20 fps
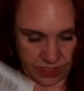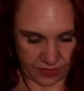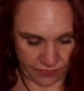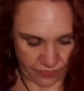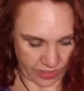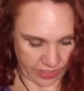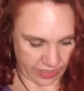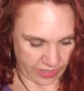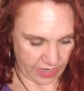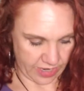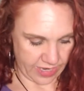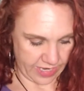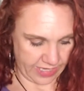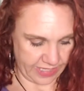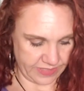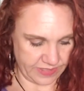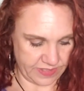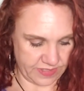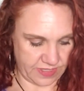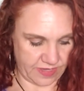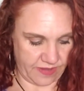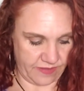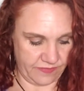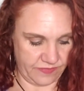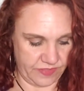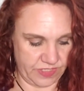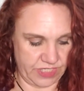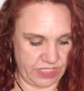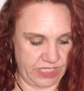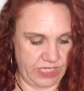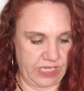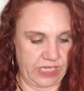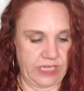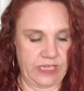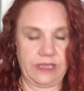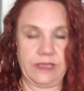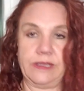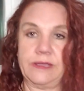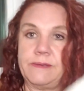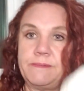different kinds of
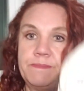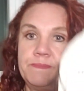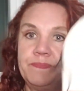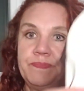tea.